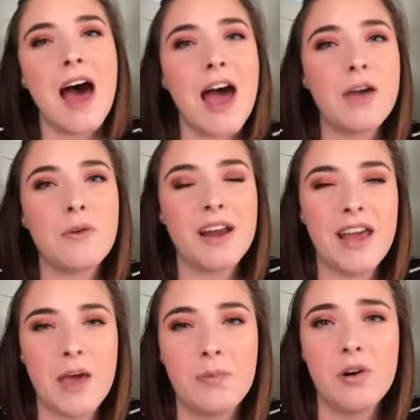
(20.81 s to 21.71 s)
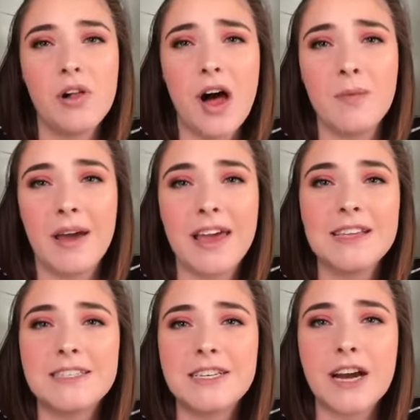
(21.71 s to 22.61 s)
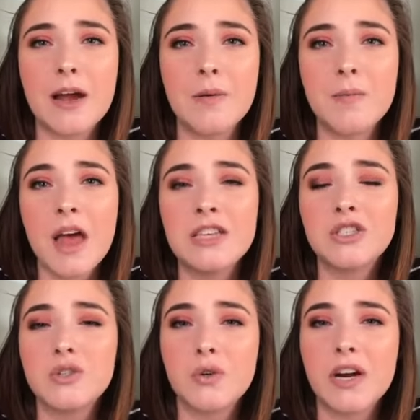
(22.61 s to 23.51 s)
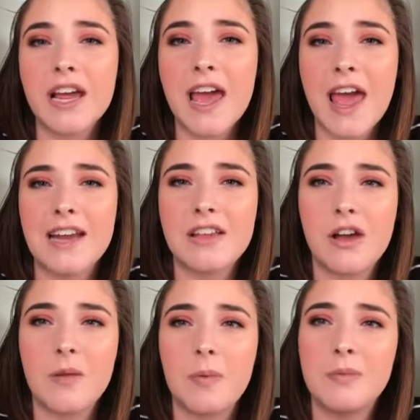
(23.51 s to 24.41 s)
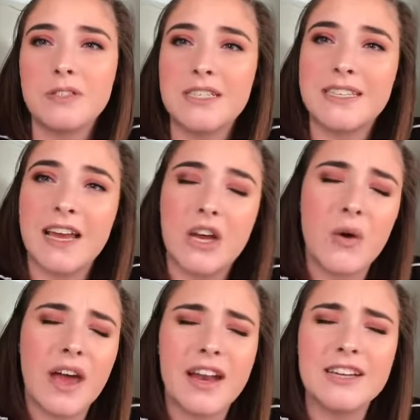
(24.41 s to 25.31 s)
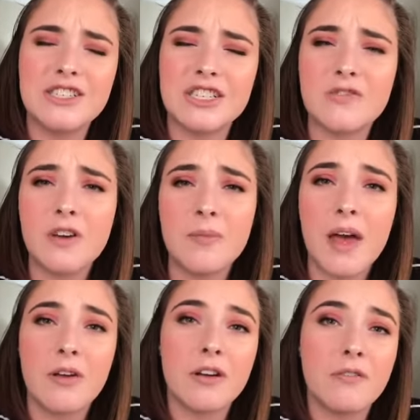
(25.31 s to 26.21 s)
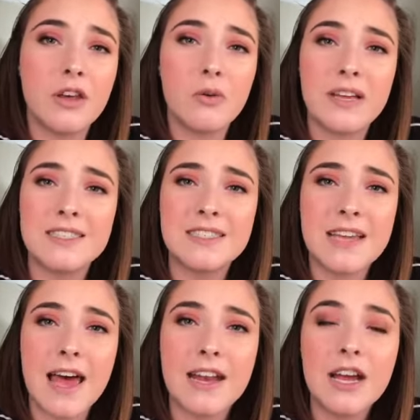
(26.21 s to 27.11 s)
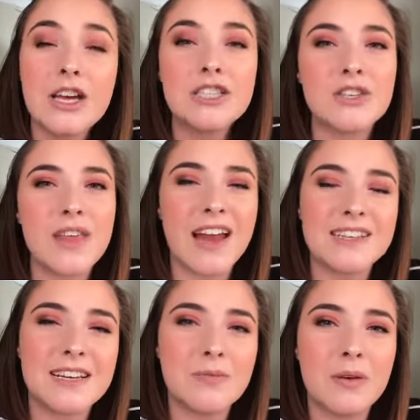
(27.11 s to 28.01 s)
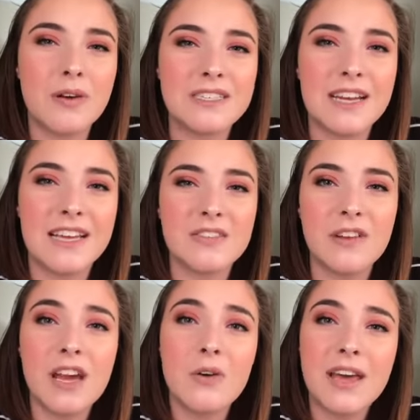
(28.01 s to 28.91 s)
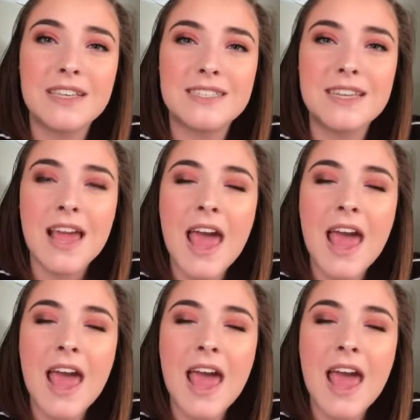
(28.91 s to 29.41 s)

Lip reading: I ran a poll on my Instagram story and a lot of people just said go ahead and just film a review instead. So that is going to be what today's video is.